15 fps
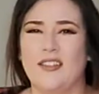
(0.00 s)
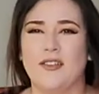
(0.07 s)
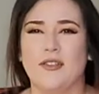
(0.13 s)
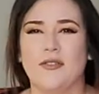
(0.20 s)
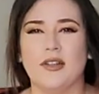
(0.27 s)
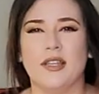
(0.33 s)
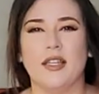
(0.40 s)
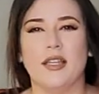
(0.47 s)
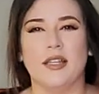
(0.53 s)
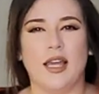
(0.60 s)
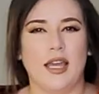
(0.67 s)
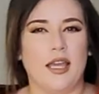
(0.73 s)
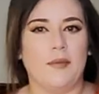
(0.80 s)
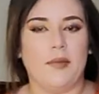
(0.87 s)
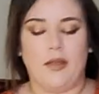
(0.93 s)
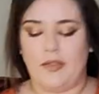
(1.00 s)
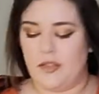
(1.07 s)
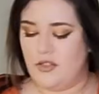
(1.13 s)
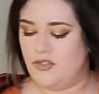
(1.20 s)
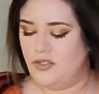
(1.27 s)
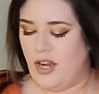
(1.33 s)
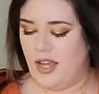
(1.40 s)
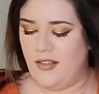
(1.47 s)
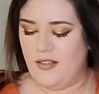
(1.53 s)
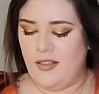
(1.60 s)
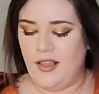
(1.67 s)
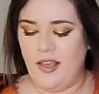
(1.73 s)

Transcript: I don't really like about this dress